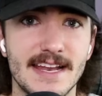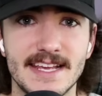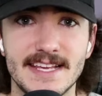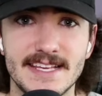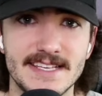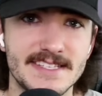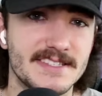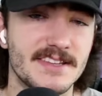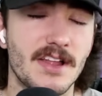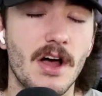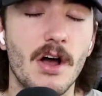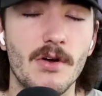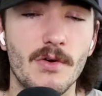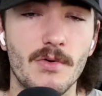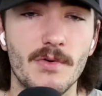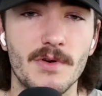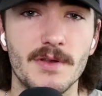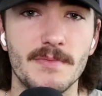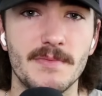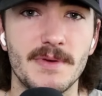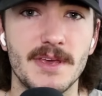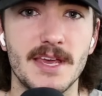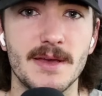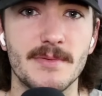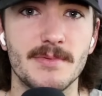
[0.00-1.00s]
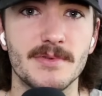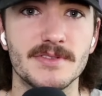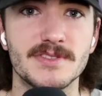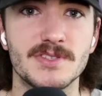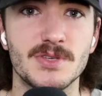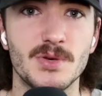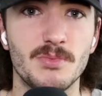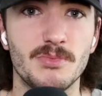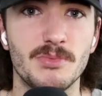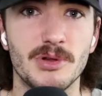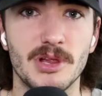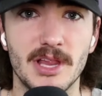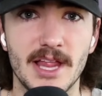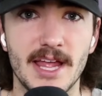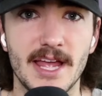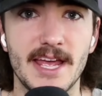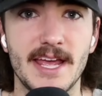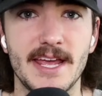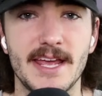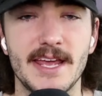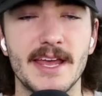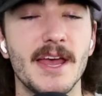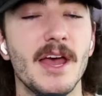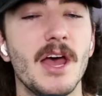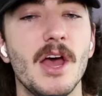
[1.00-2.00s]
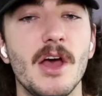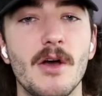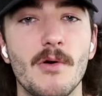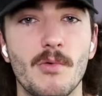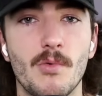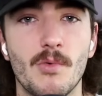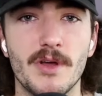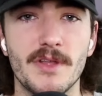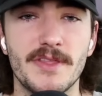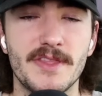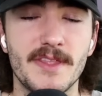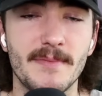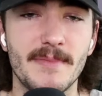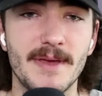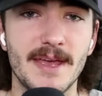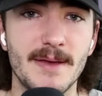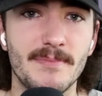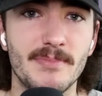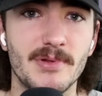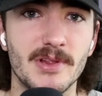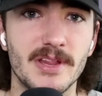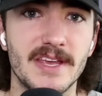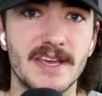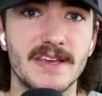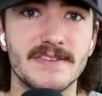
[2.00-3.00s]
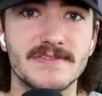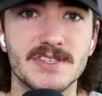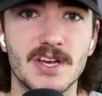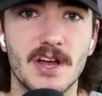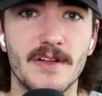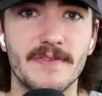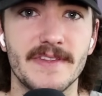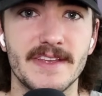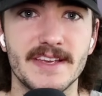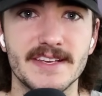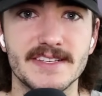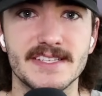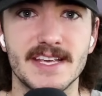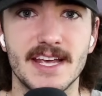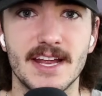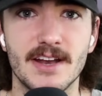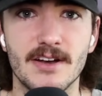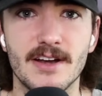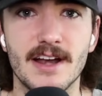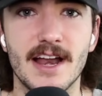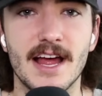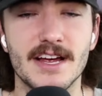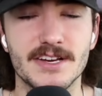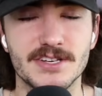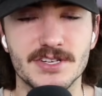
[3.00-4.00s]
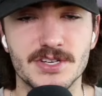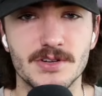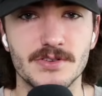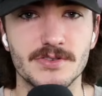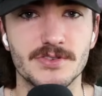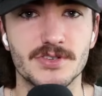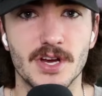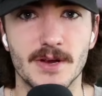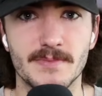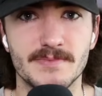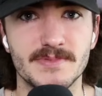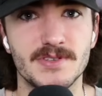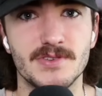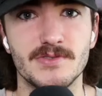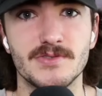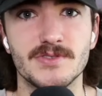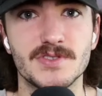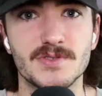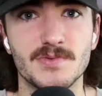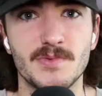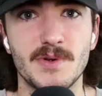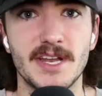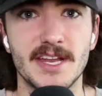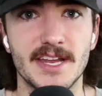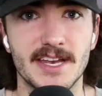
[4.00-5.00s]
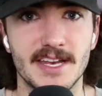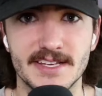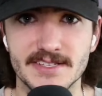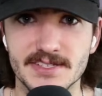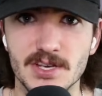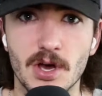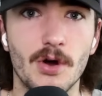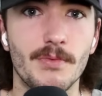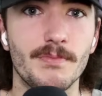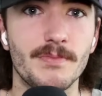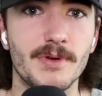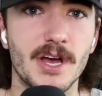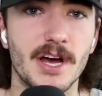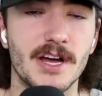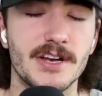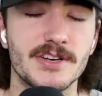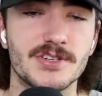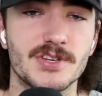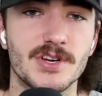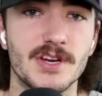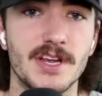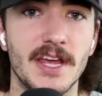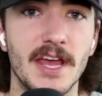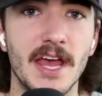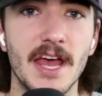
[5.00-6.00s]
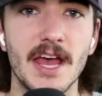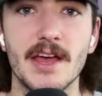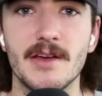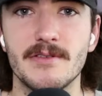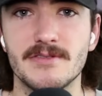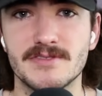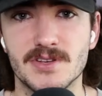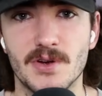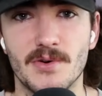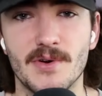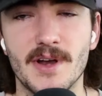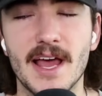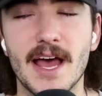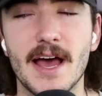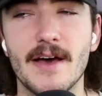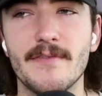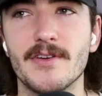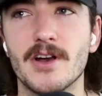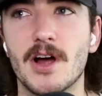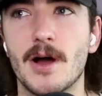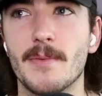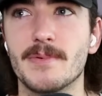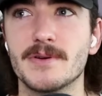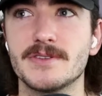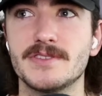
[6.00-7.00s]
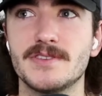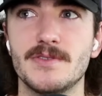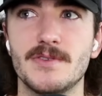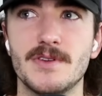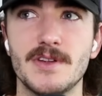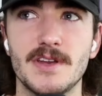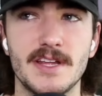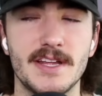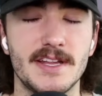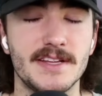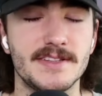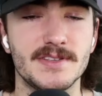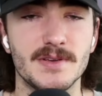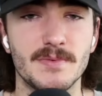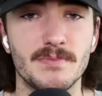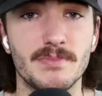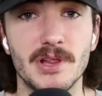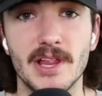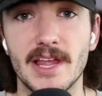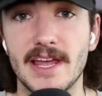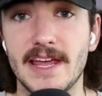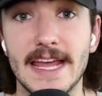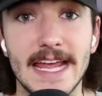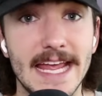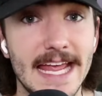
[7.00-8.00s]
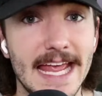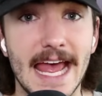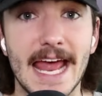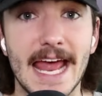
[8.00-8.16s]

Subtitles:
that he's not going to be able to play with the Maple Leafs on this international trip to Sweden, his home country. He's going to have an opportunity to play